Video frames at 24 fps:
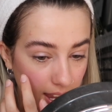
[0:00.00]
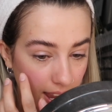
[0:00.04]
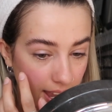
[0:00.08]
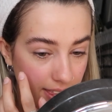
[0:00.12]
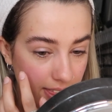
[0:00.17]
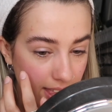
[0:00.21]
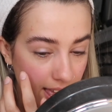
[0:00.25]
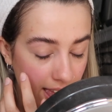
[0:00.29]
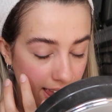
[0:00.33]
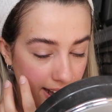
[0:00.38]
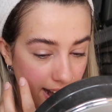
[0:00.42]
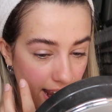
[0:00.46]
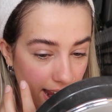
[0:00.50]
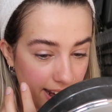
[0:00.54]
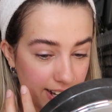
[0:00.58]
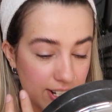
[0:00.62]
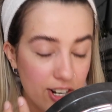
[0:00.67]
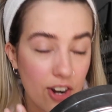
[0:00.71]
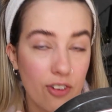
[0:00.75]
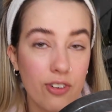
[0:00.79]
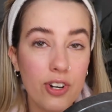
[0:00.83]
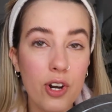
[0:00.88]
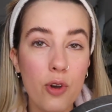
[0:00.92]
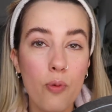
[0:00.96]
and then I
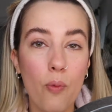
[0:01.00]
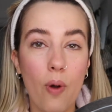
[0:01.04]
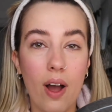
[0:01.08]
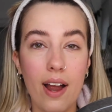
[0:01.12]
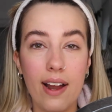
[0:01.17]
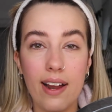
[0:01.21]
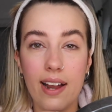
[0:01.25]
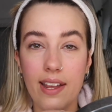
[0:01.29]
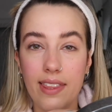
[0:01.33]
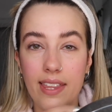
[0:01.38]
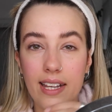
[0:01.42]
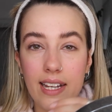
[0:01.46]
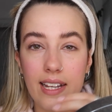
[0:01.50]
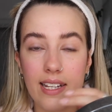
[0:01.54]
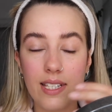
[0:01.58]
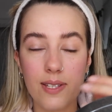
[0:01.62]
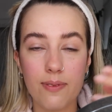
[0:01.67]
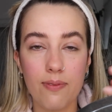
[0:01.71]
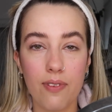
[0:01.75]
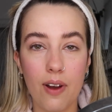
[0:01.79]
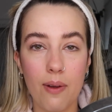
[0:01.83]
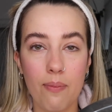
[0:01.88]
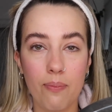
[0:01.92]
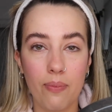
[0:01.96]
don't know why, I think
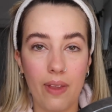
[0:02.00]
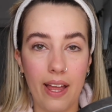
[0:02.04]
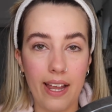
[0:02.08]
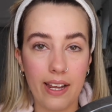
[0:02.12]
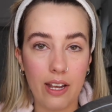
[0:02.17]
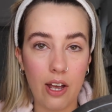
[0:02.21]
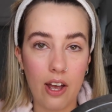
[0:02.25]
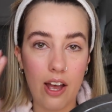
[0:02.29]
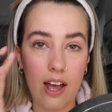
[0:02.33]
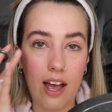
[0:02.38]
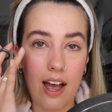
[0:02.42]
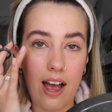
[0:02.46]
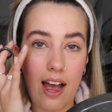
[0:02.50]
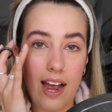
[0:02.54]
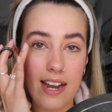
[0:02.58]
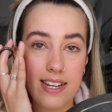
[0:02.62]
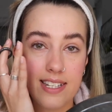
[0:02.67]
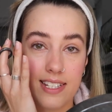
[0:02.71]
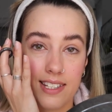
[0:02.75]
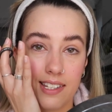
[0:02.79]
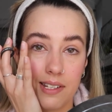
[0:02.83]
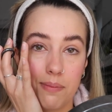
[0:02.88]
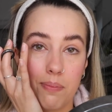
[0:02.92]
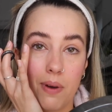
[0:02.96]
it's from like I
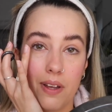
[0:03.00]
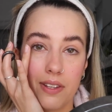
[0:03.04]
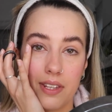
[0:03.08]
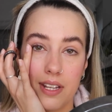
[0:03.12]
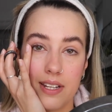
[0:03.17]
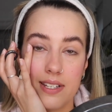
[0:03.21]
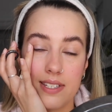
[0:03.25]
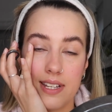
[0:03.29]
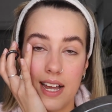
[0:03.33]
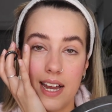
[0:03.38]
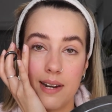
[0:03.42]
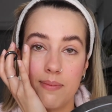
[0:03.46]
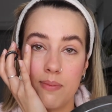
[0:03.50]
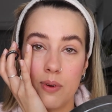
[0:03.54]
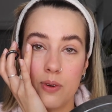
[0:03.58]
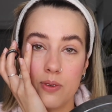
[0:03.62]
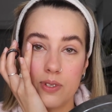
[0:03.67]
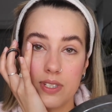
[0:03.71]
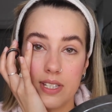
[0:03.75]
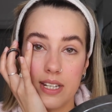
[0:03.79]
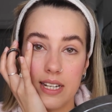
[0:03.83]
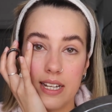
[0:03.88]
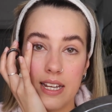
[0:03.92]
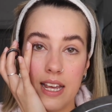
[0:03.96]
sleep on this side
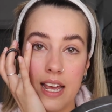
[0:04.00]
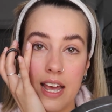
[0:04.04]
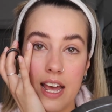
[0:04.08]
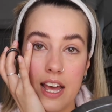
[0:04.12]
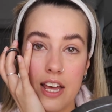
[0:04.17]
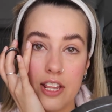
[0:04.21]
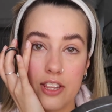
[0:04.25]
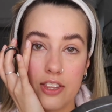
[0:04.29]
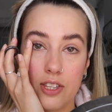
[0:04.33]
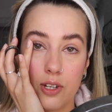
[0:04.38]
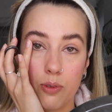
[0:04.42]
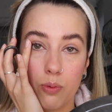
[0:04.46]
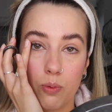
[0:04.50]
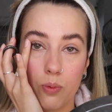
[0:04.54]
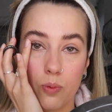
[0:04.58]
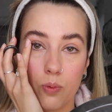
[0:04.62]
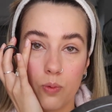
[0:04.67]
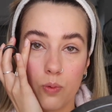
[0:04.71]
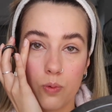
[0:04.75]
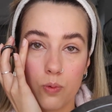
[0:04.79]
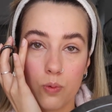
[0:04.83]
mostly. The